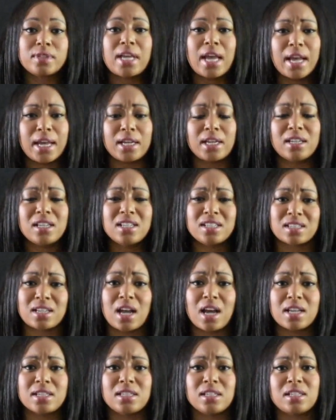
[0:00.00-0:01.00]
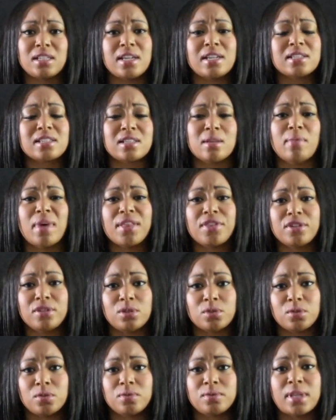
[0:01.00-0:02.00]
Kanan, his cousin, and some other
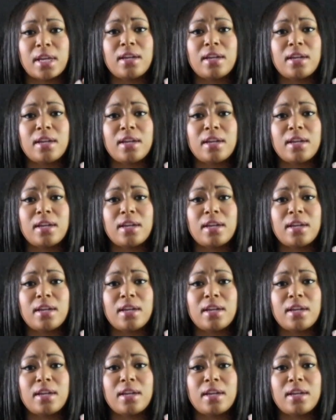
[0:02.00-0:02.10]
dude.